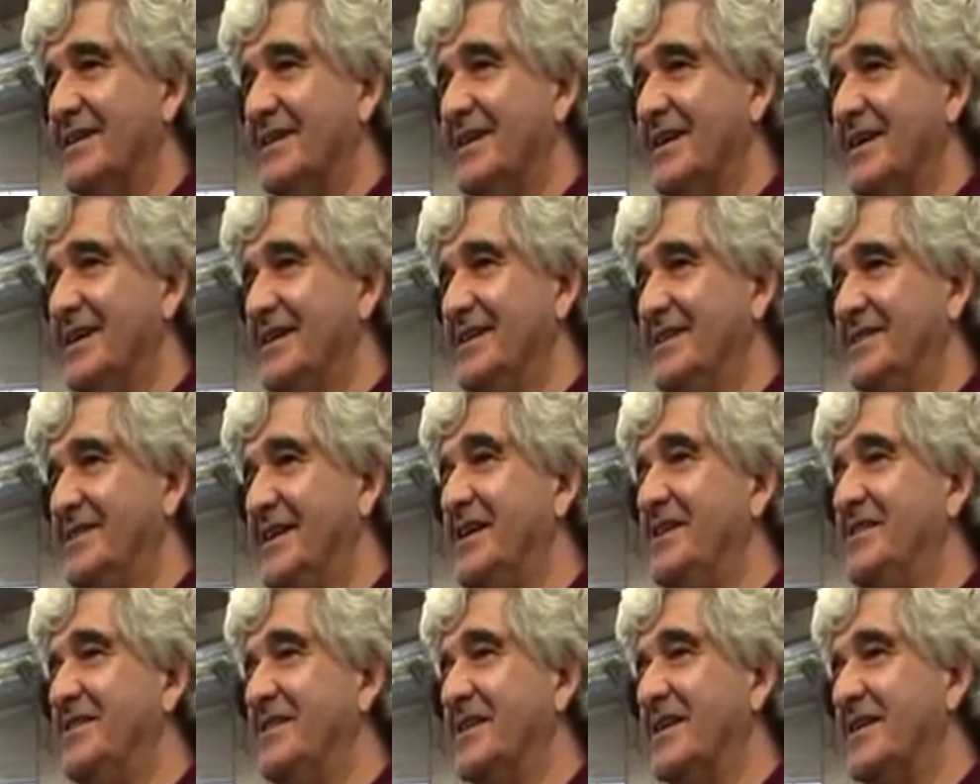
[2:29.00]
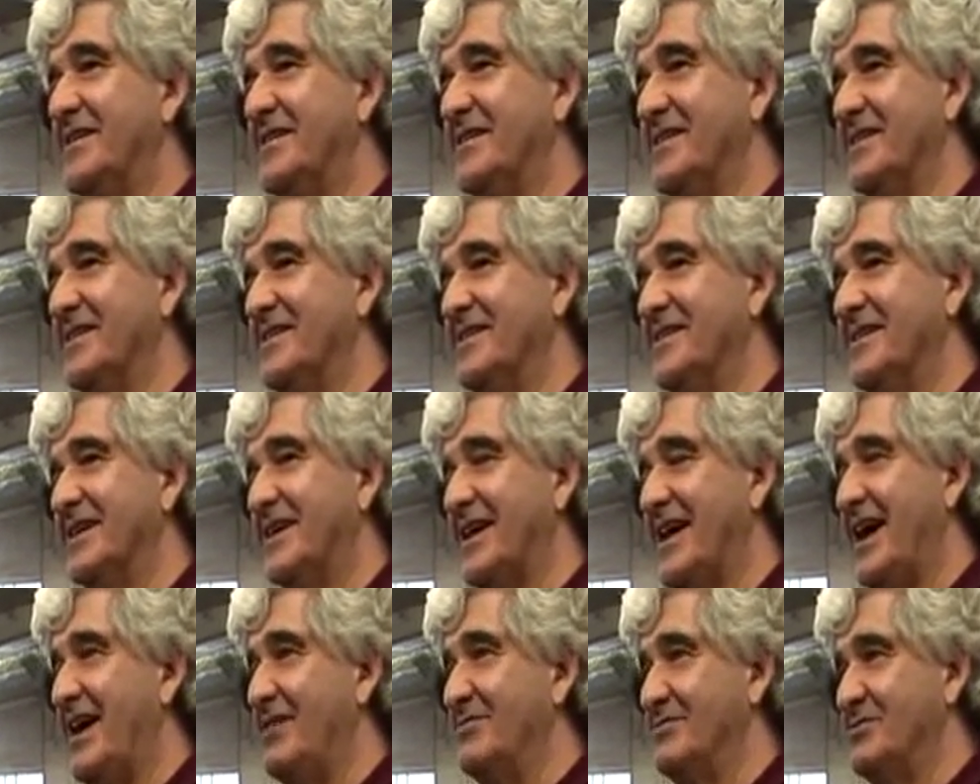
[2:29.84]
And then the, the, the,
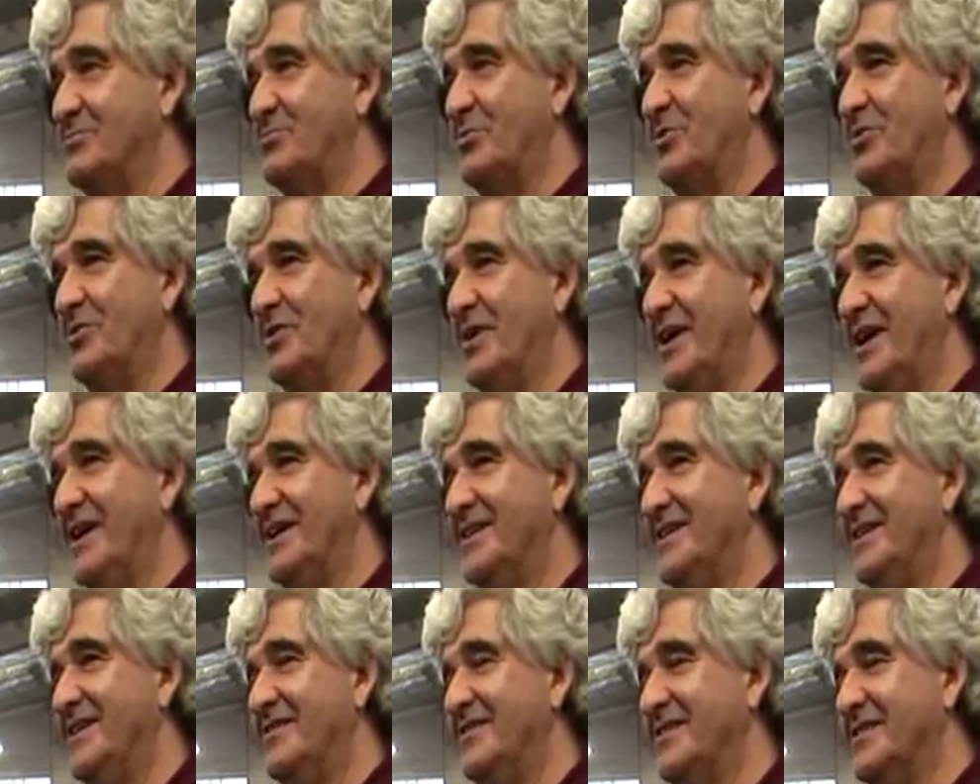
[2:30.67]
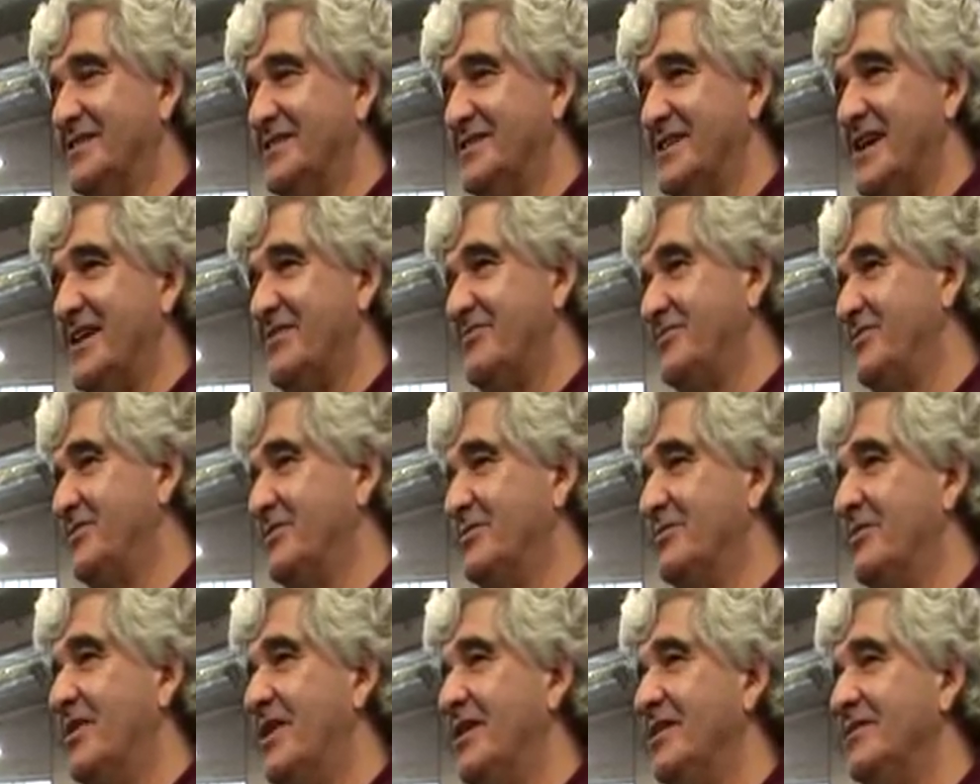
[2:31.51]
car was brought out here and it sat for
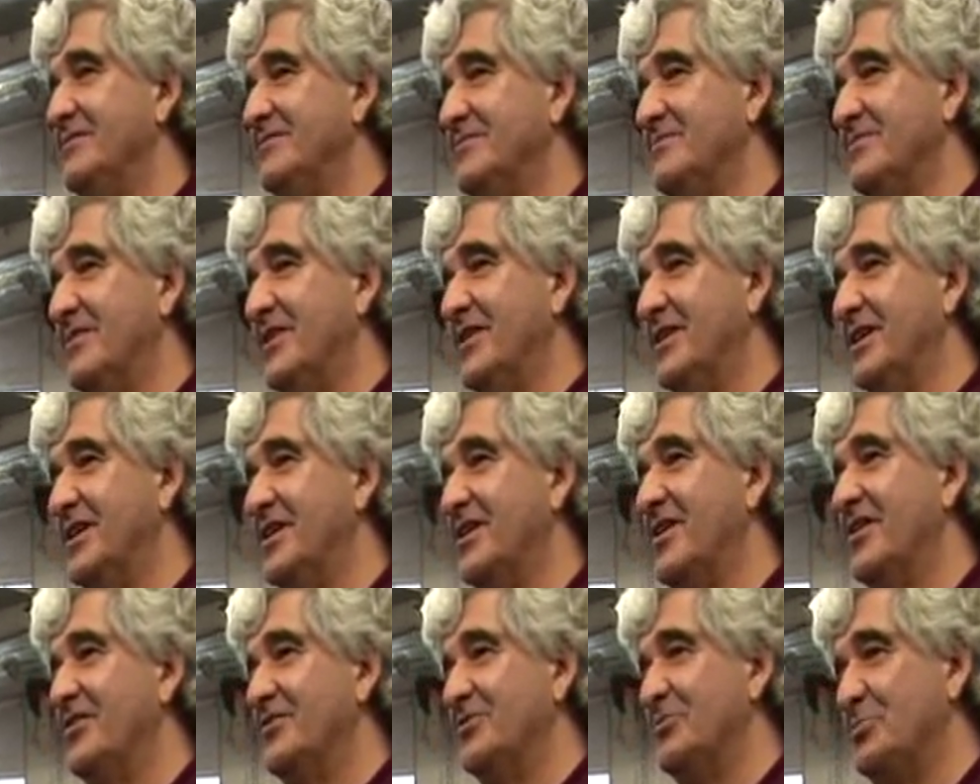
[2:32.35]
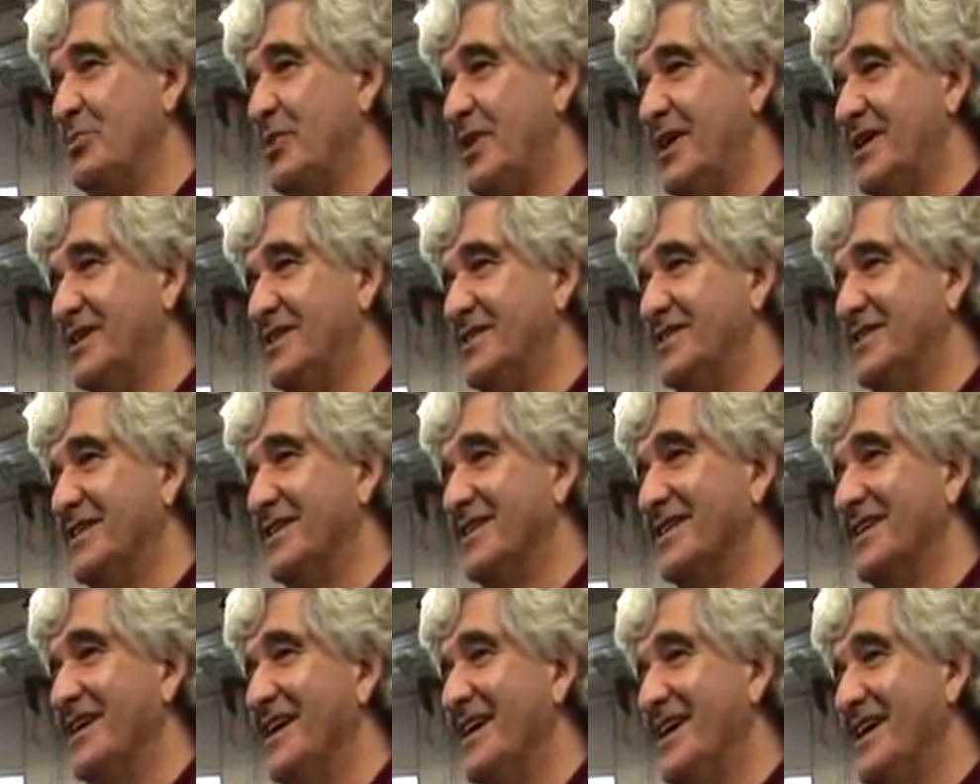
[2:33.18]
a while while he contemplated
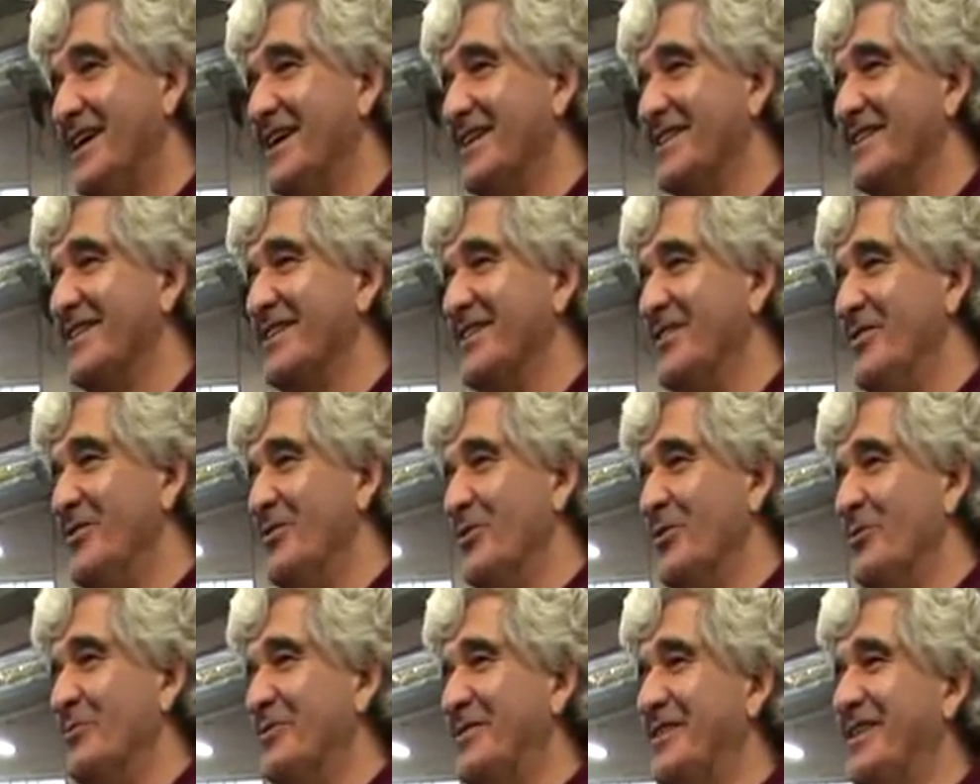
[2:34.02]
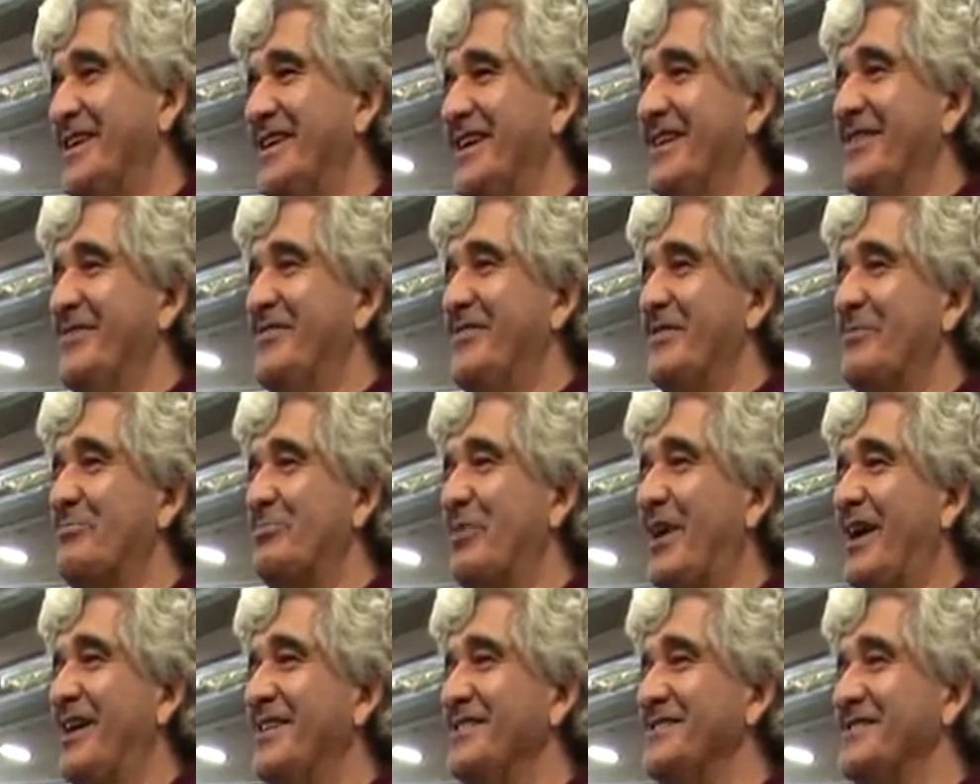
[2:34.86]
the, the enormity of the
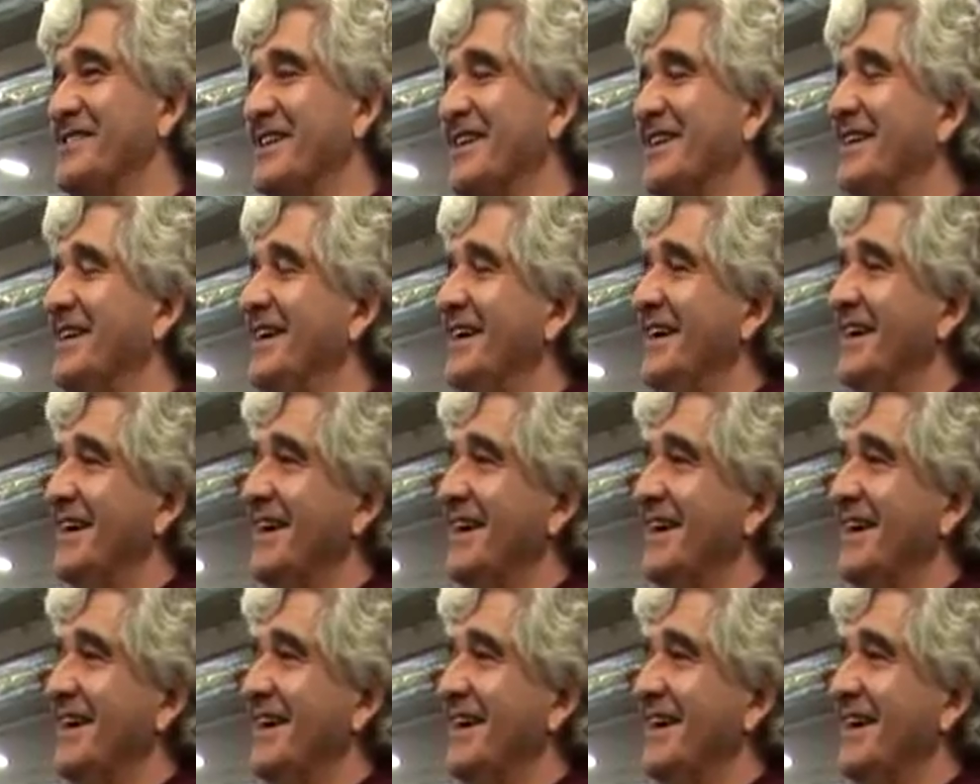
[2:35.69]
project.